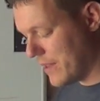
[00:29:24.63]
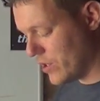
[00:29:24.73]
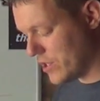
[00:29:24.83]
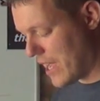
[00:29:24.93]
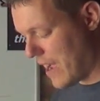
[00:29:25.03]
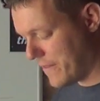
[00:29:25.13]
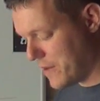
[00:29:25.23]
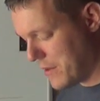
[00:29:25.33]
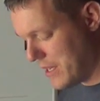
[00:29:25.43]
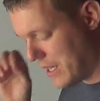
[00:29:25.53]
It doesn't have
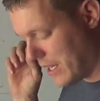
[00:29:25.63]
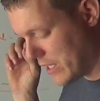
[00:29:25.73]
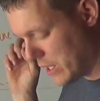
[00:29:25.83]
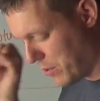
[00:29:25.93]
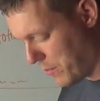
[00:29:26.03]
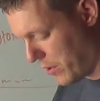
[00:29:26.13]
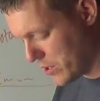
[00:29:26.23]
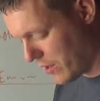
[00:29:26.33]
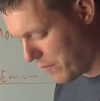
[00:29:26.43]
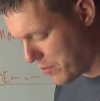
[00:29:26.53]
to be, you can actually put
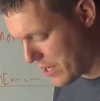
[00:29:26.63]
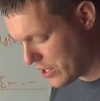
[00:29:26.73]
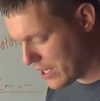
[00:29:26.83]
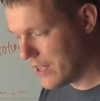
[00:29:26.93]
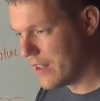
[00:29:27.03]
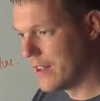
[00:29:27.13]
positive pressure.